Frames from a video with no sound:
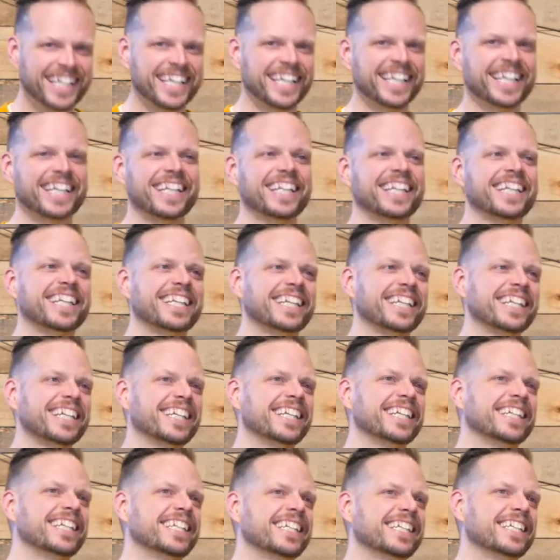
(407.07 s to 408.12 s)

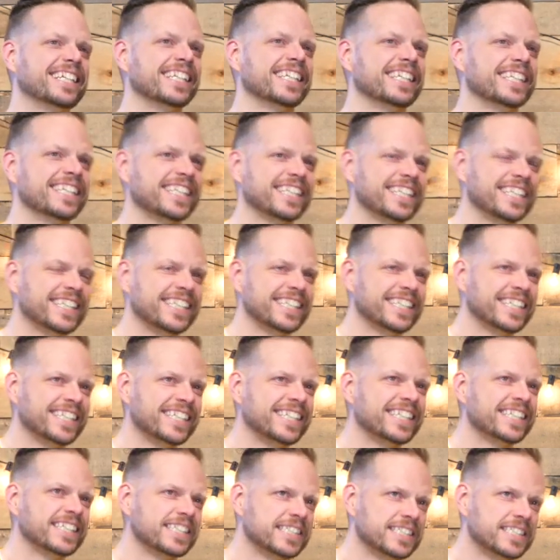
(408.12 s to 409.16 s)

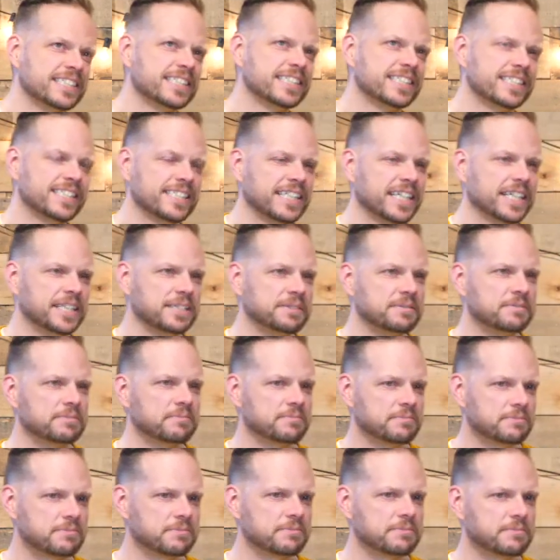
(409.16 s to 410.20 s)

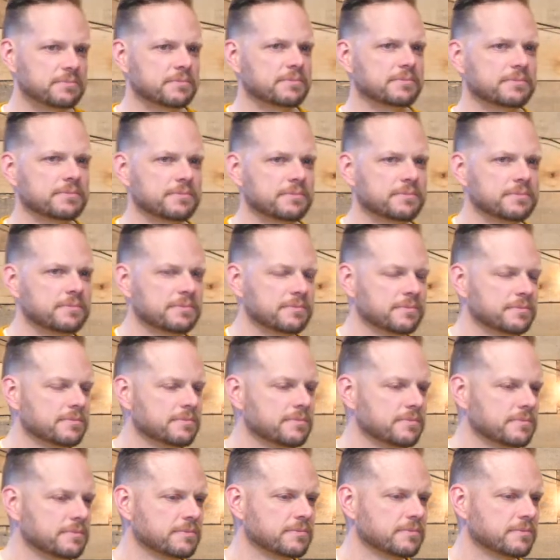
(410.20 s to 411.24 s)

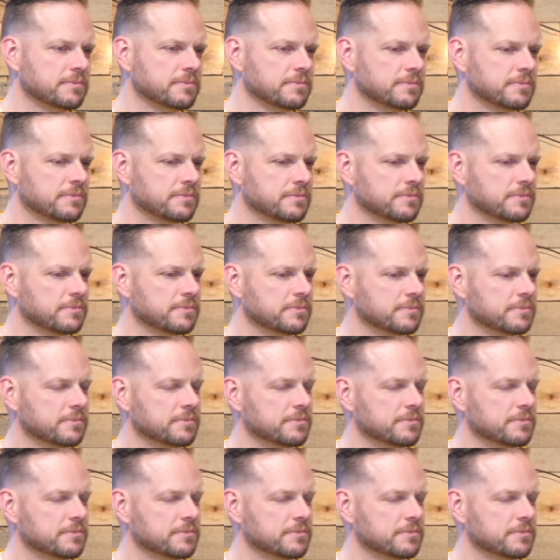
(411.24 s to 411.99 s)
The person shown says nothing.